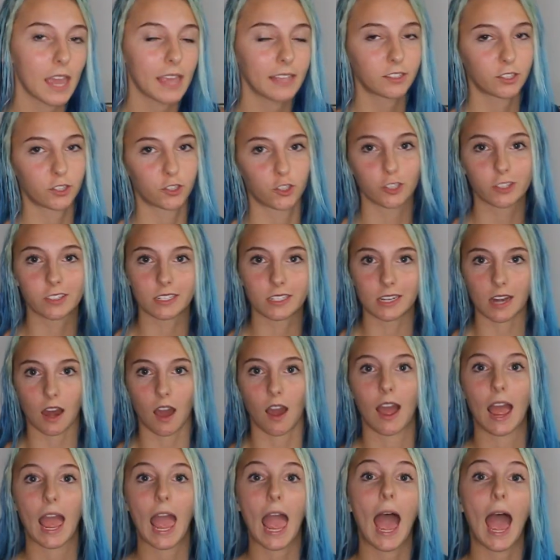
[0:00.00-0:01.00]
It's just
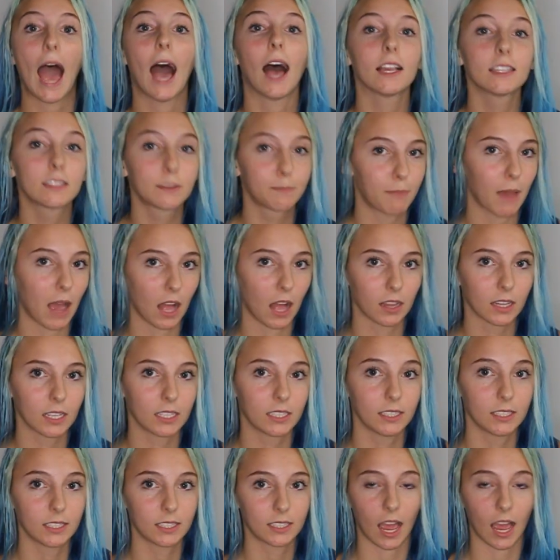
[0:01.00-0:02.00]
not as
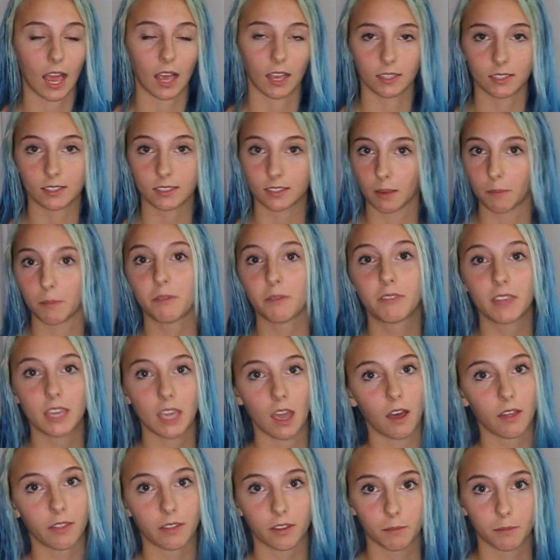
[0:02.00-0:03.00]
balanced as some of
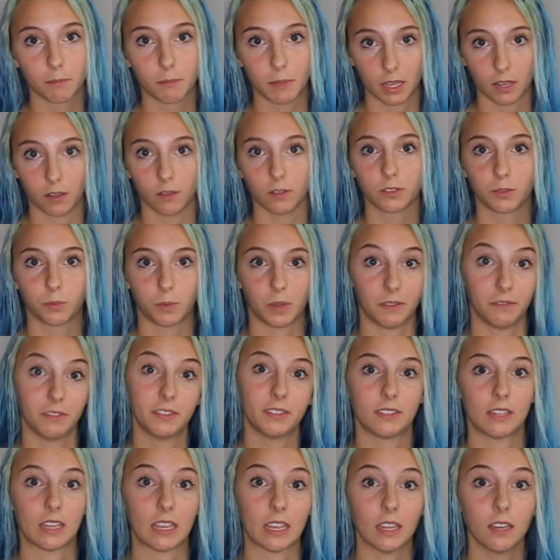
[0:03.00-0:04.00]
the other meals we've
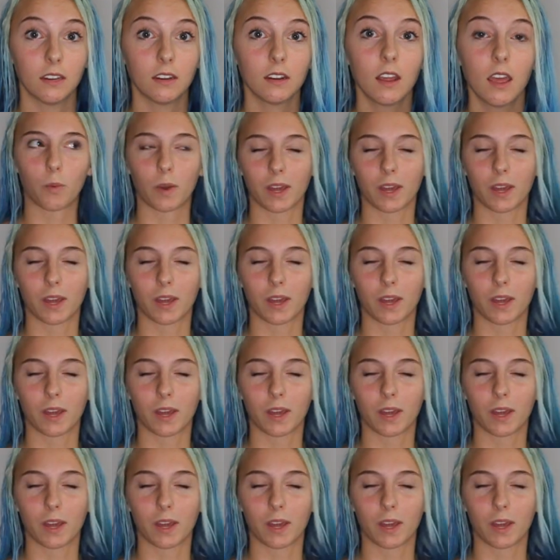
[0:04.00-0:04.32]
seen.